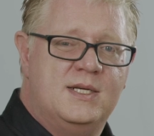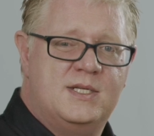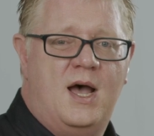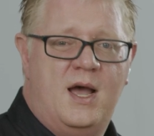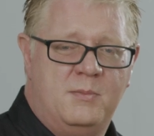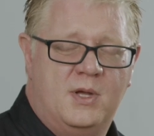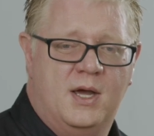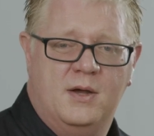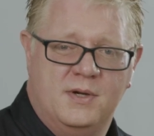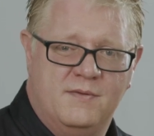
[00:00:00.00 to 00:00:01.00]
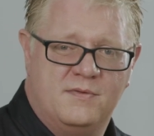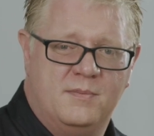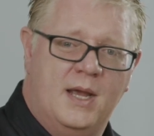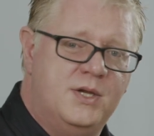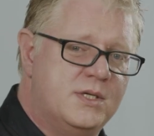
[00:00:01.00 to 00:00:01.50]
time code
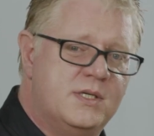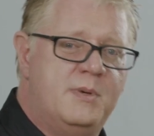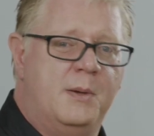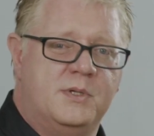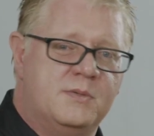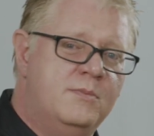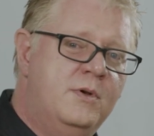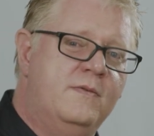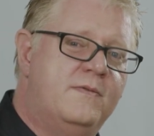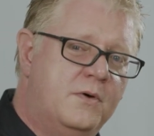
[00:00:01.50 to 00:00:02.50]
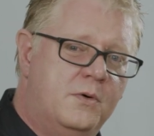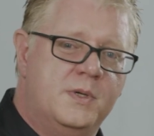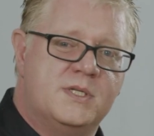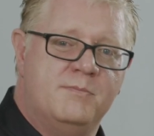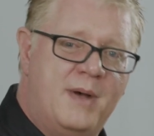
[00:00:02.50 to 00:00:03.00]
information to be able to move
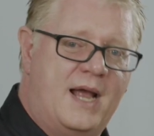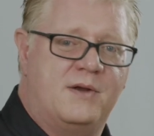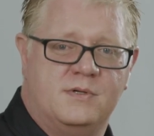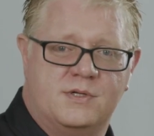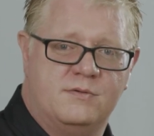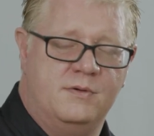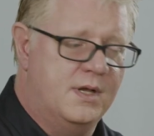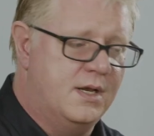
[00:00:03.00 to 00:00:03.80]
forwards and backwards through the